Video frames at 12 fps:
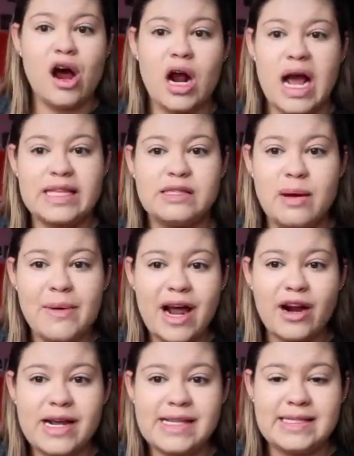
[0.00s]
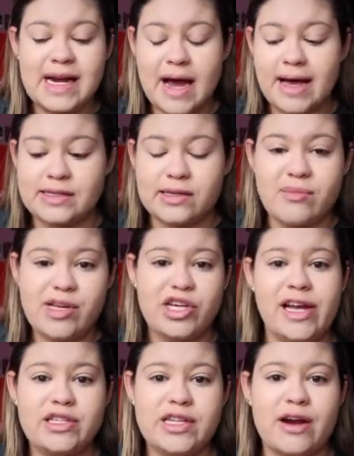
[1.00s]
All right, so my battery is dying, so let me
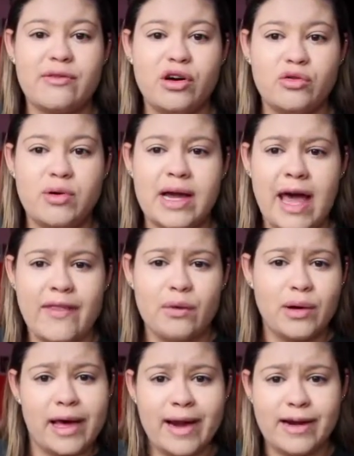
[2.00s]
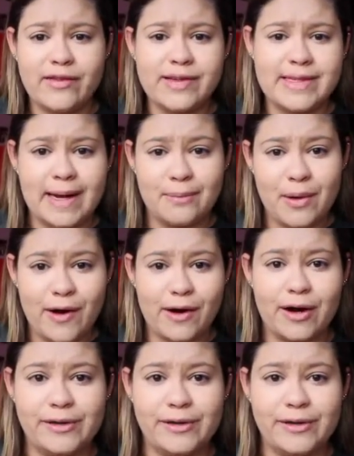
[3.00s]
change that real quick and then we'll get into the setting powder.